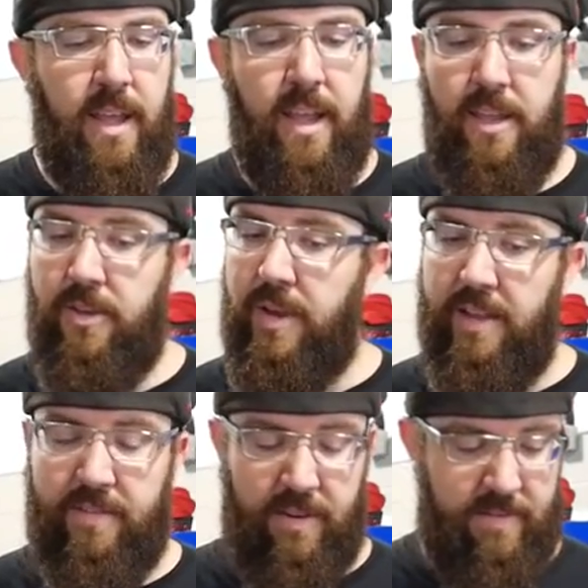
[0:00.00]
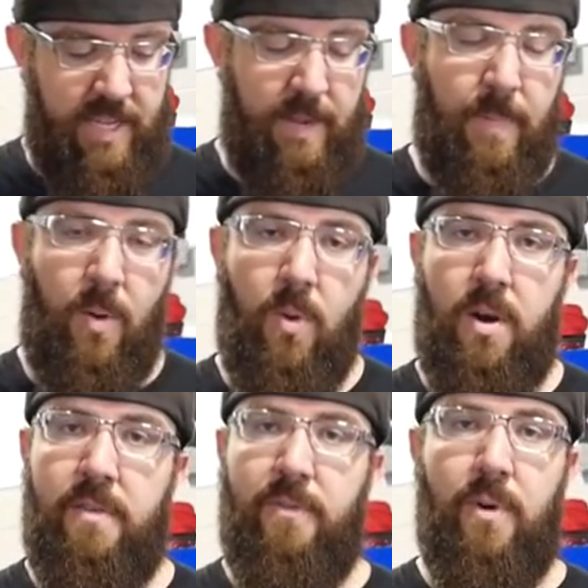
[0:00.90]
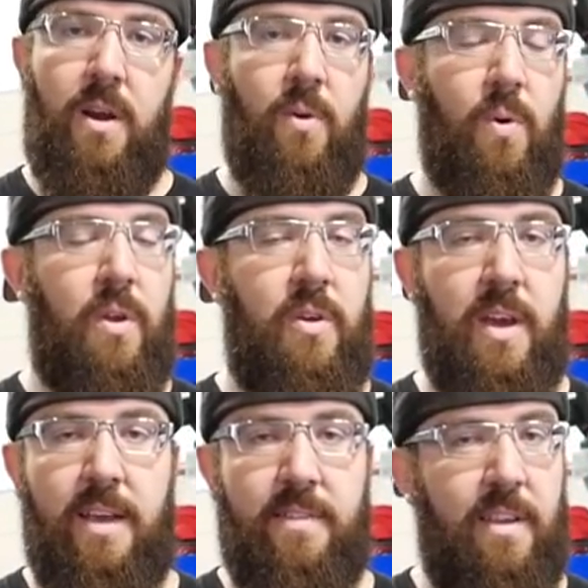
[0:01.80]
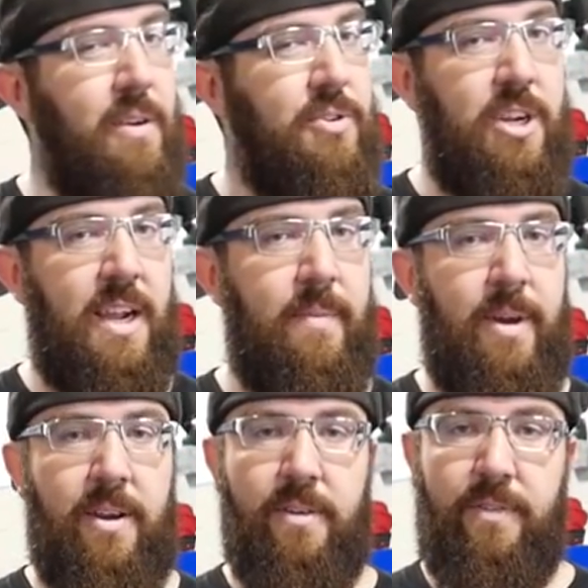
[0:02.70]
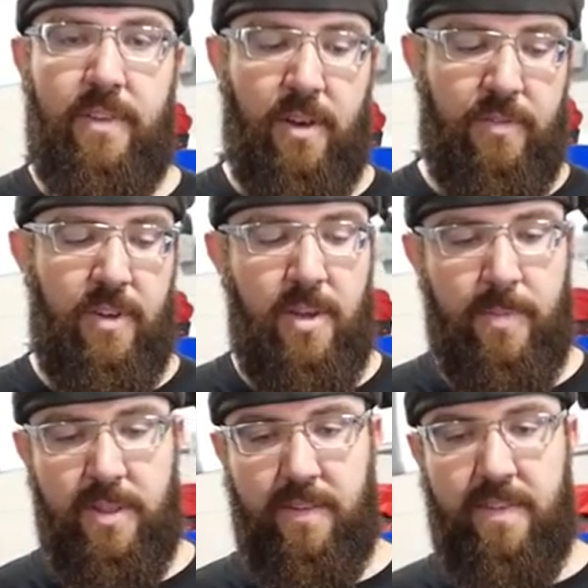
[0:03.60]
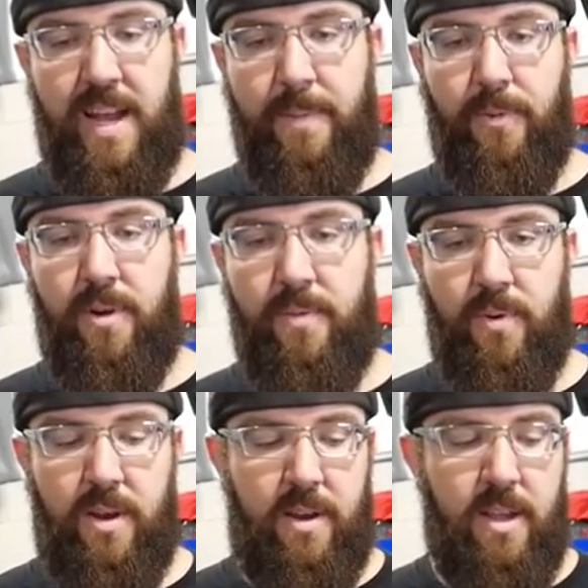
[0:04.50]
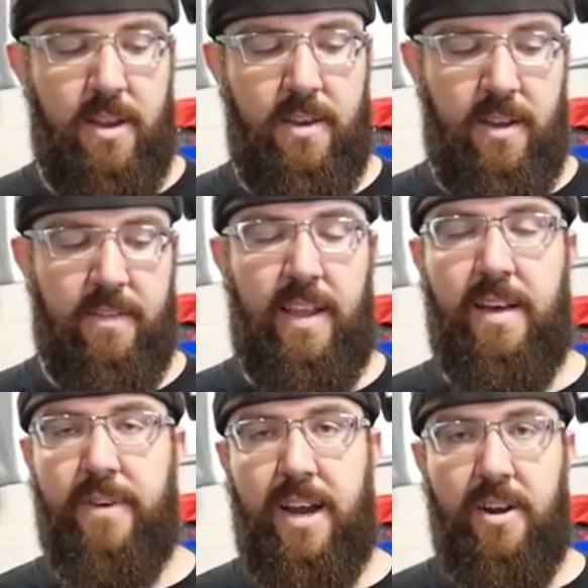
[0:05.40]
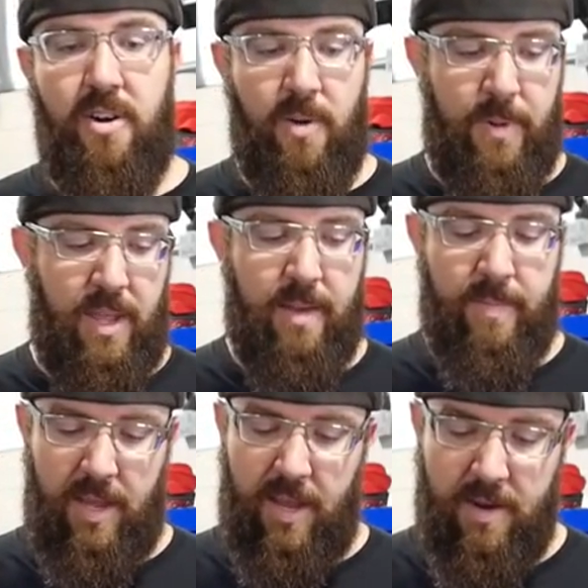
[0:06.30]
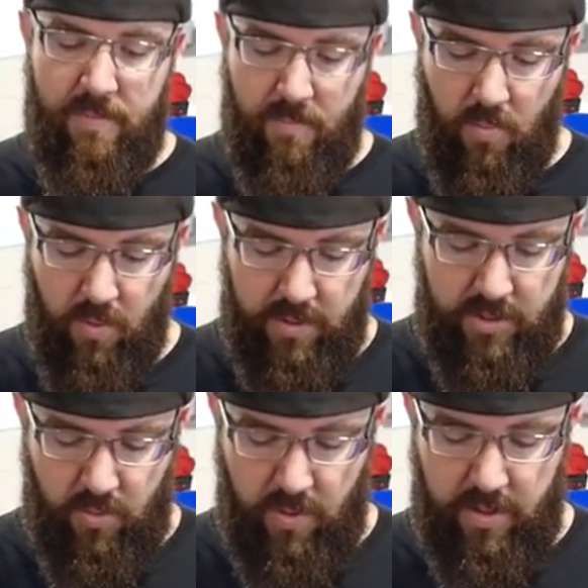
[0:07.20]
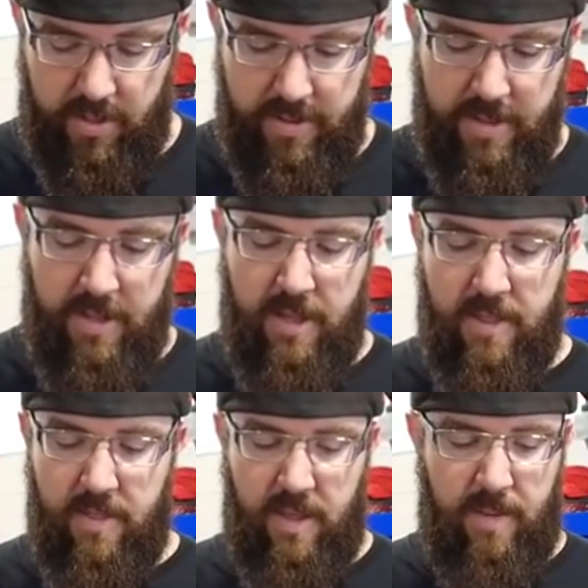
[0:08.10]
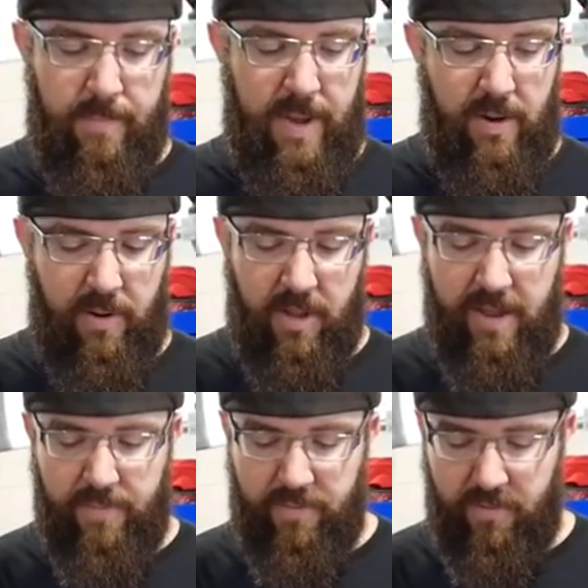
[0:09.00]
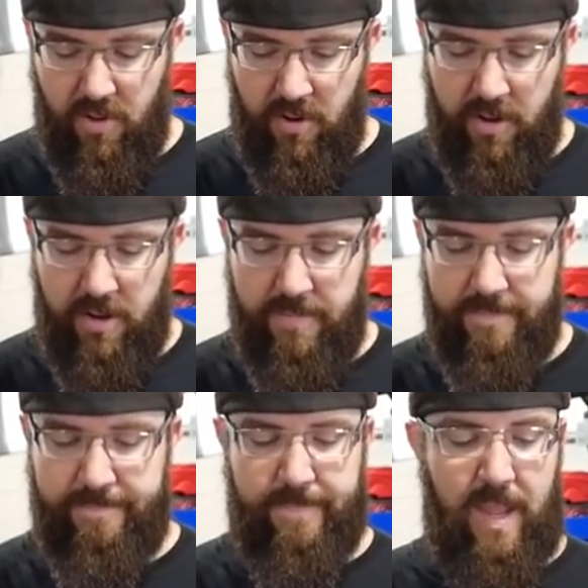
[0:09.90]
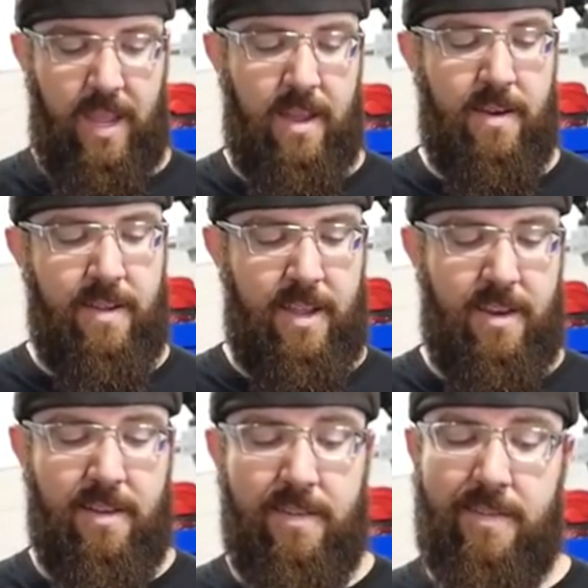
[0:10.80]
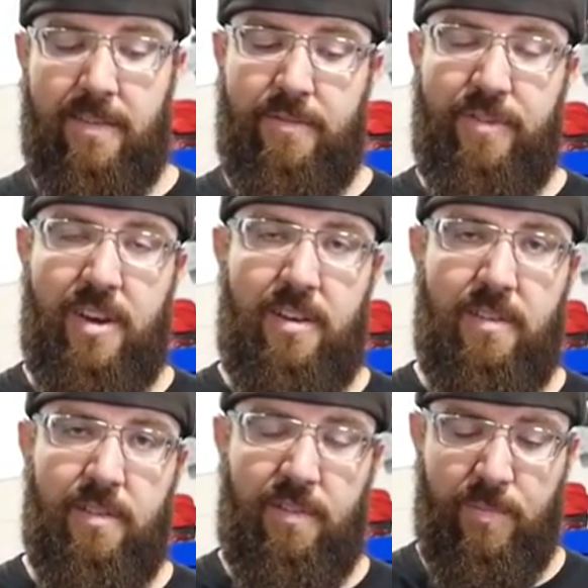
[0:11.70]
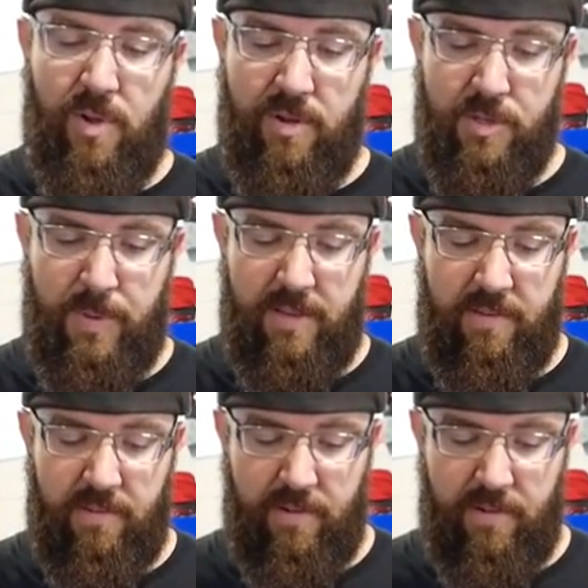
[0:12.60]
And you guys can take my word for it, or you guys can go check them out yourself. The Snap-on one does have a higher RPM and more torque. The battery life was longer, and it does fit into the smaller spaces.